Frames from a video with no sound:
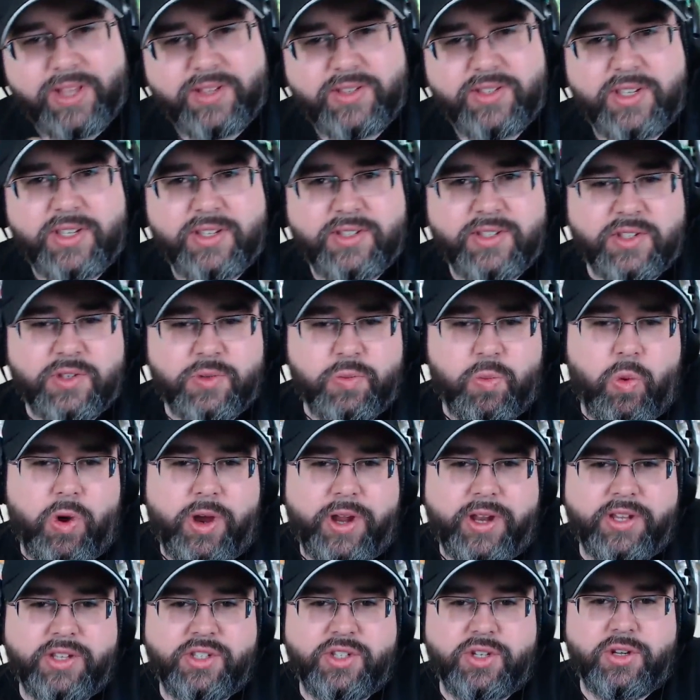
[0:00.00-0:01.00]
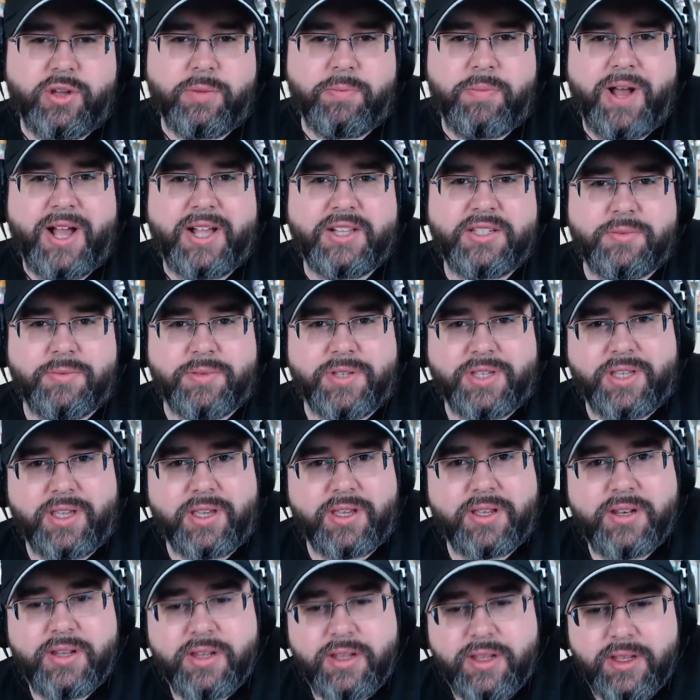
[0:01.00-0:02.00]
He's as white as you can possibly
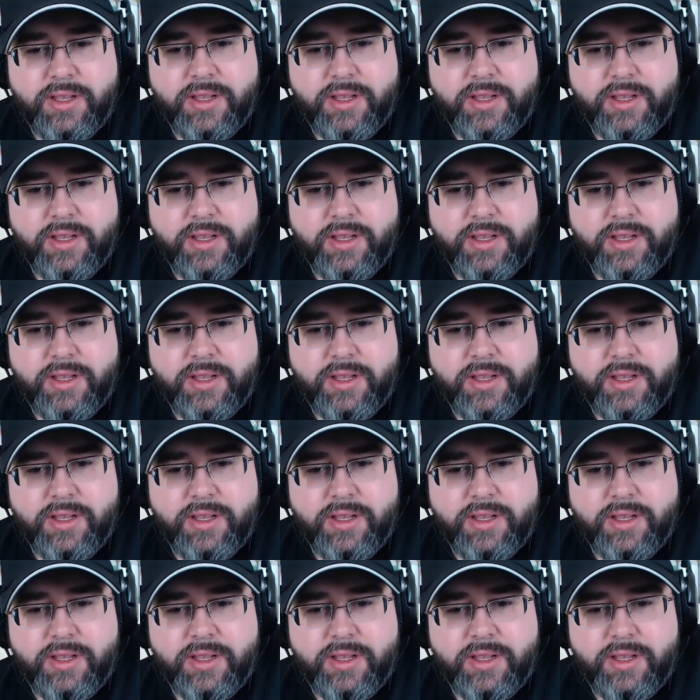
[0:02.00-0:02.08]
get.